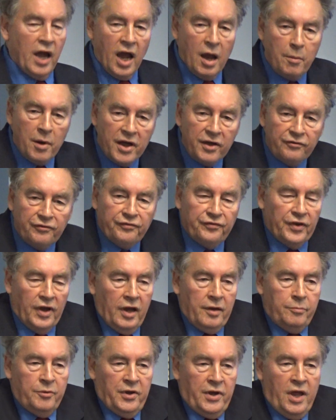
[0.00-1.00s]

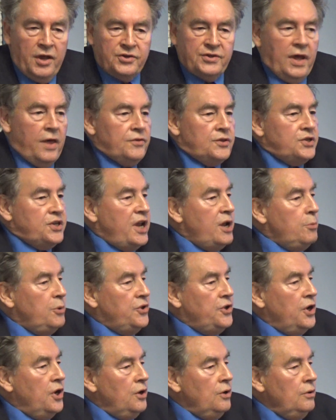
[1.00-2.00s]
Is that the same
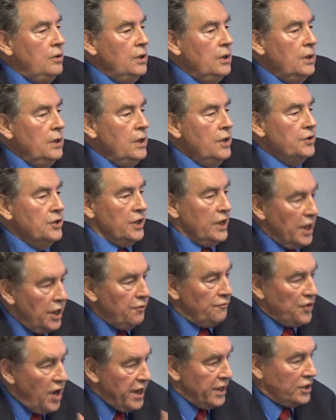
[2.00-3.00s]
with you? That
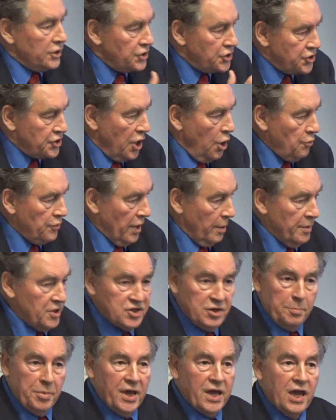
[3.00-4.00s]
if I could show that, and
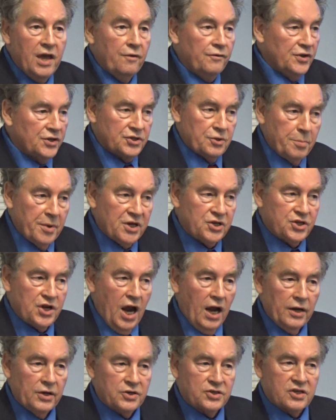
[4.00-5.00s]
it's a big if, it's a big
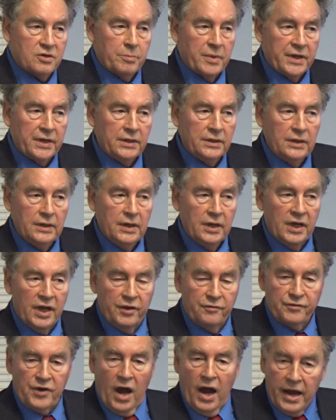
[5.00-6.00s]
challenge to me,
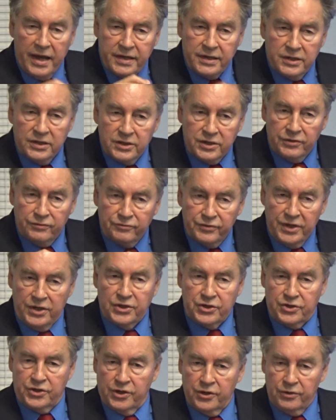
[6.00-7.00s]
if I can
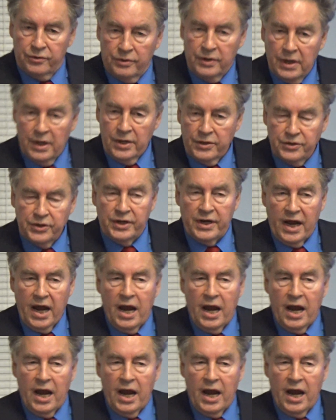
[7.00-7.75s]
convince you that it